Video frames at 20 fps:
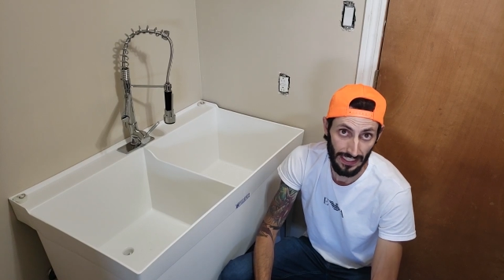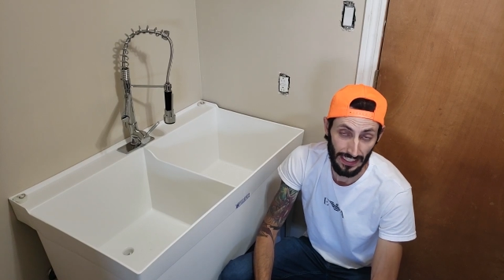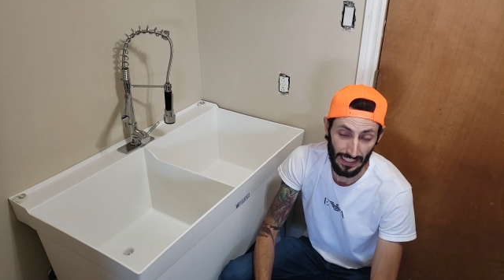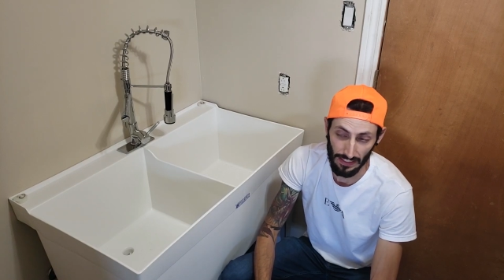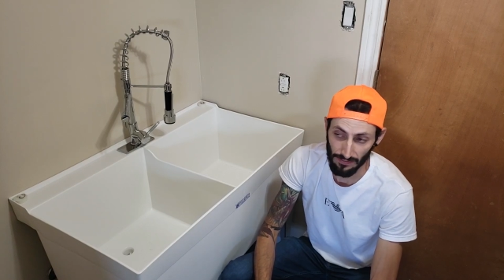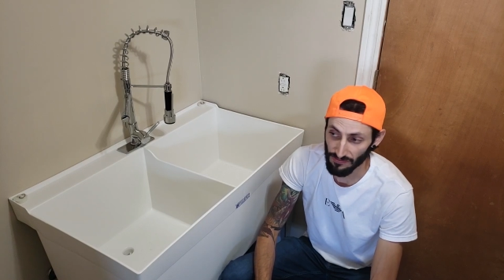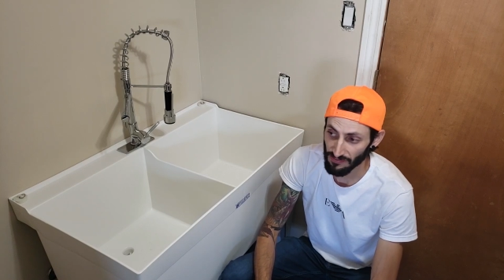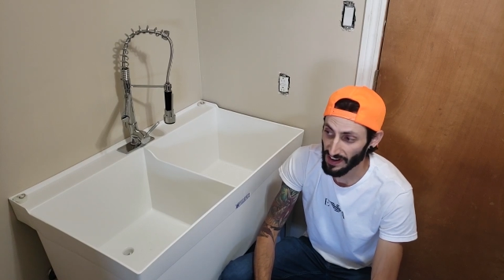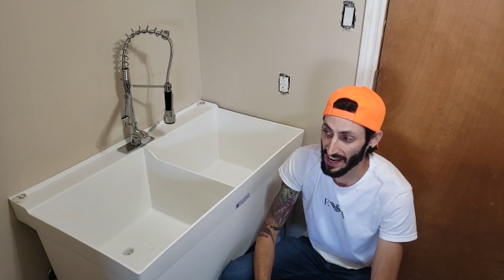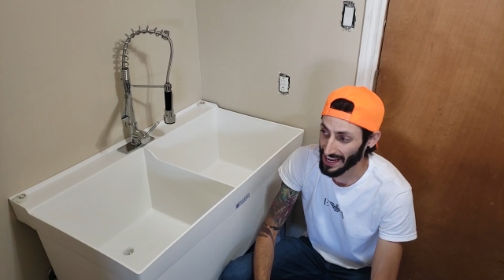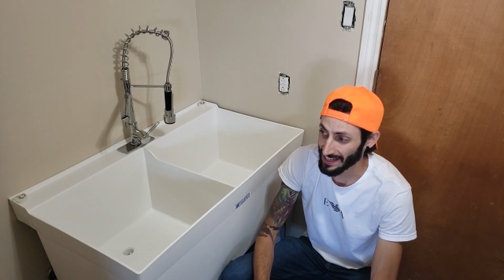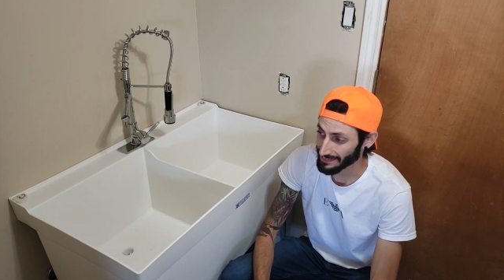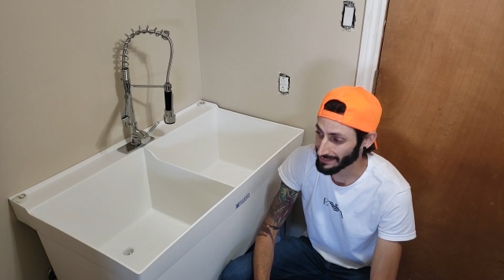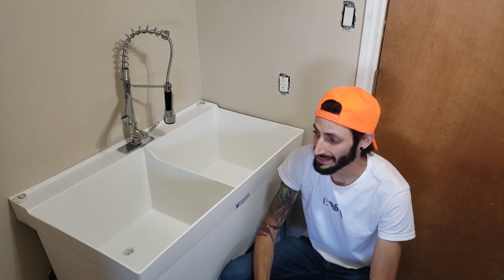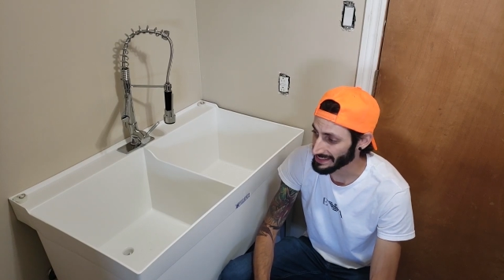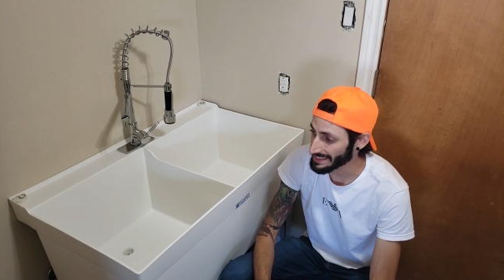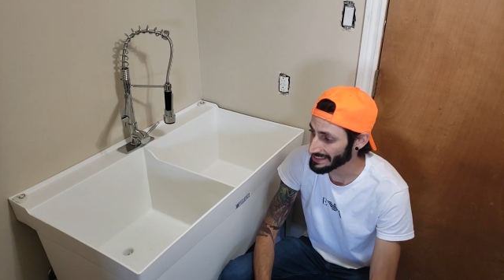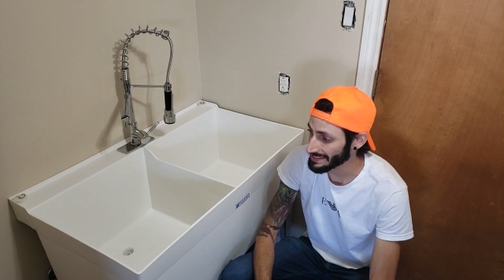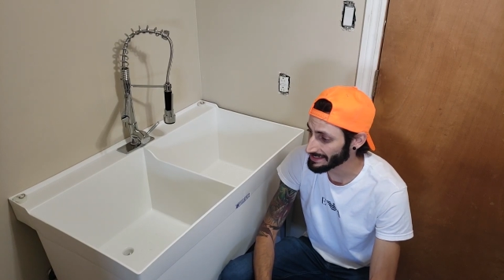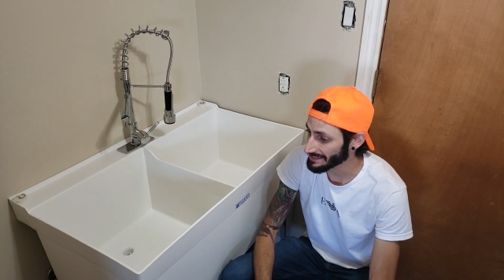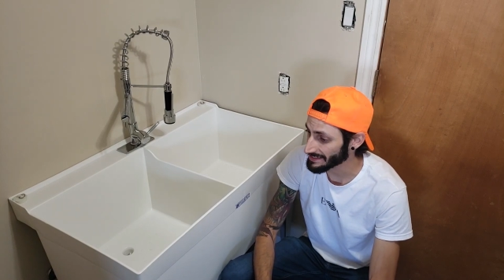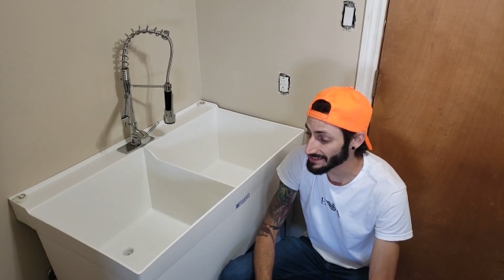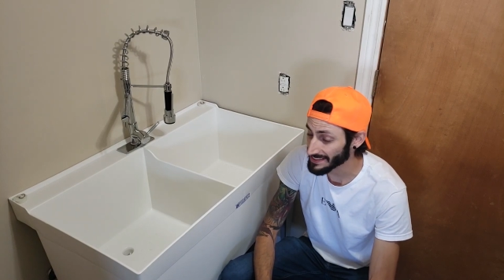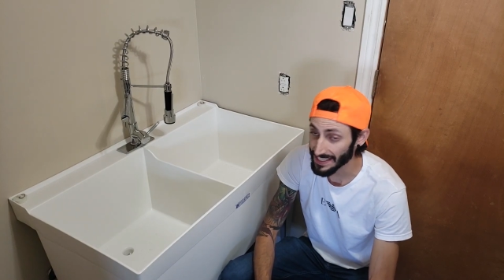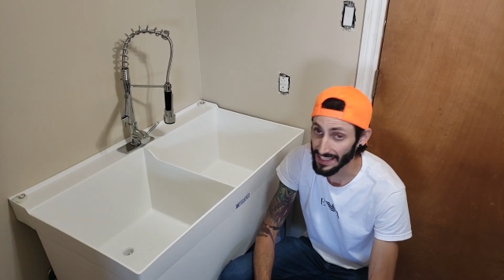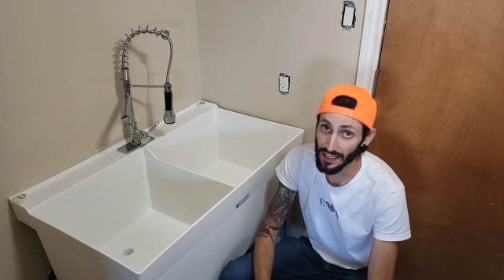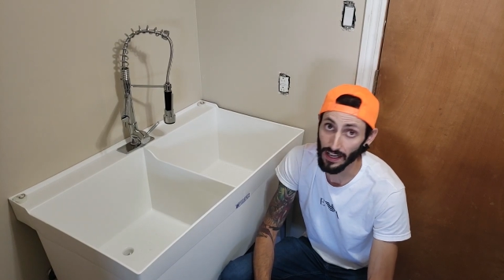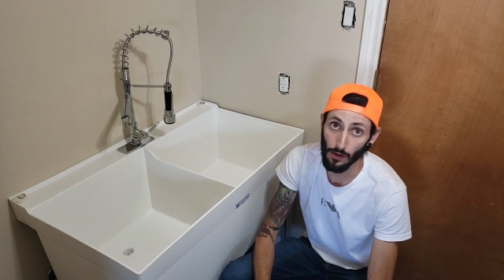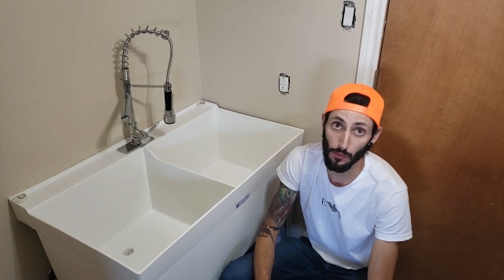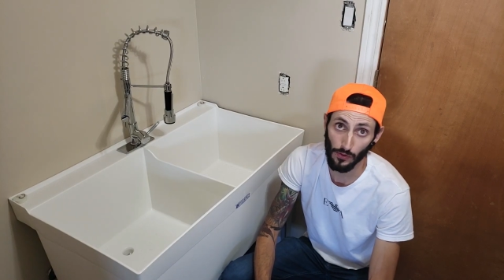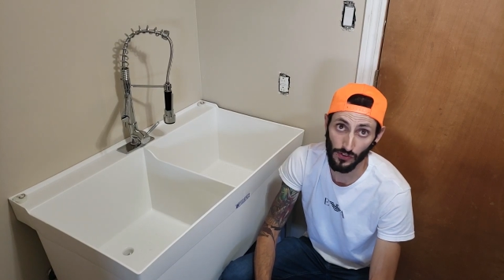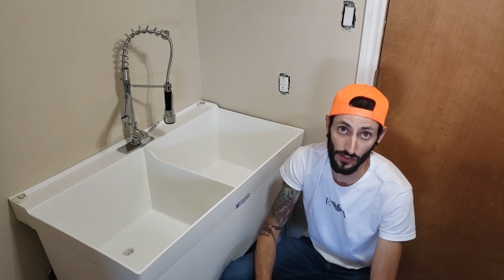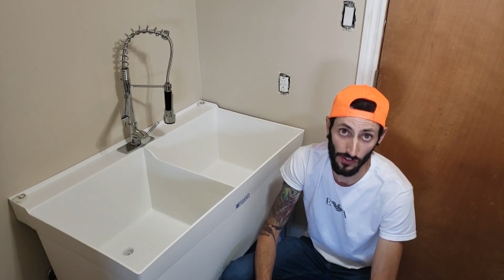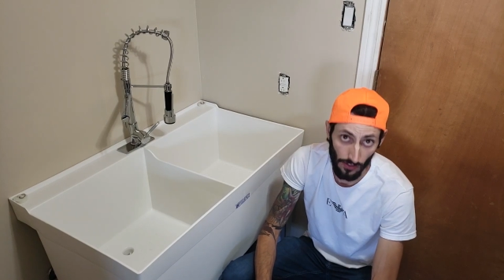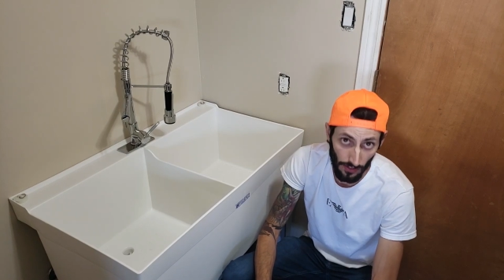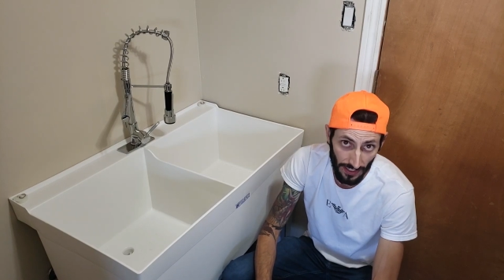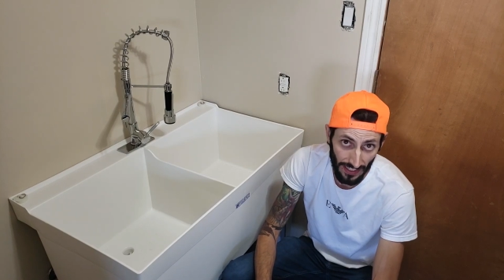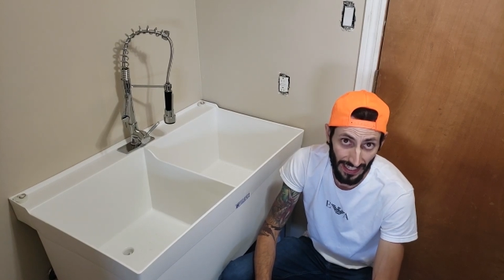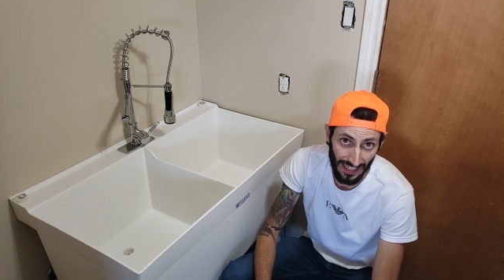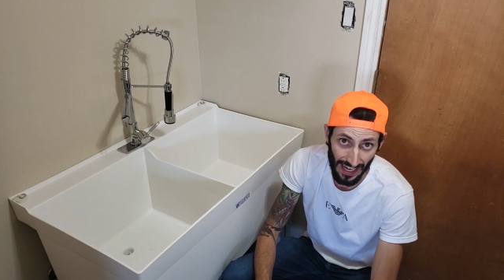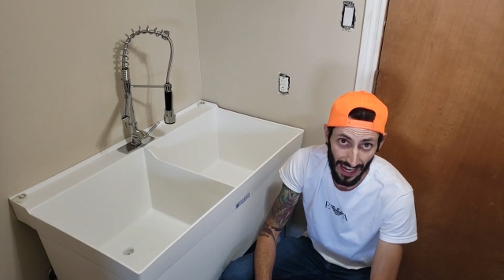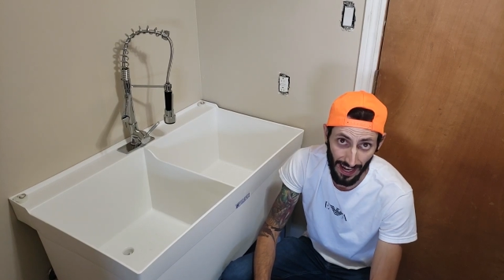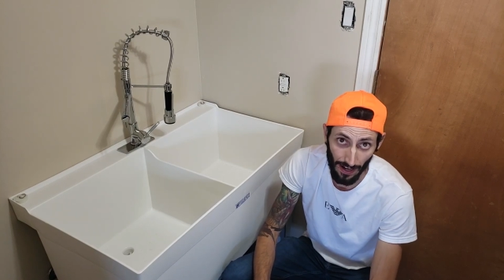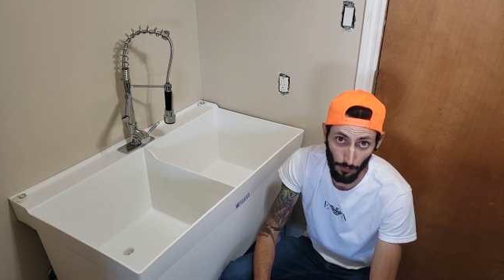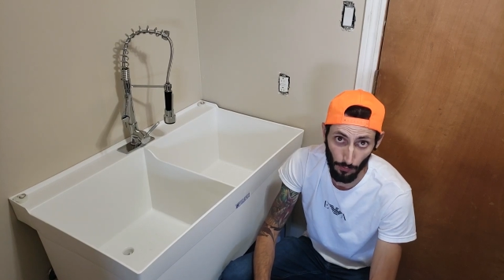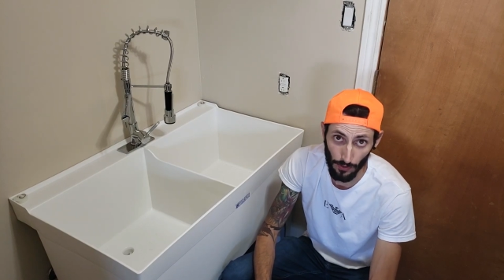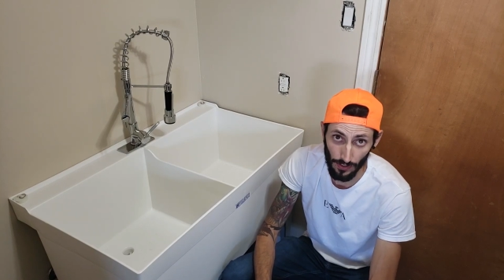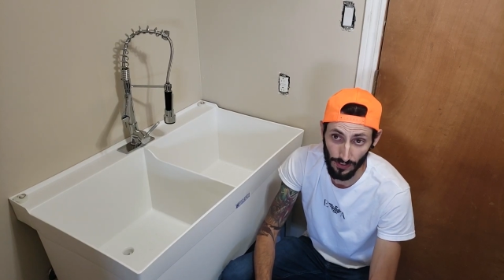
In fact, the sink I was looking at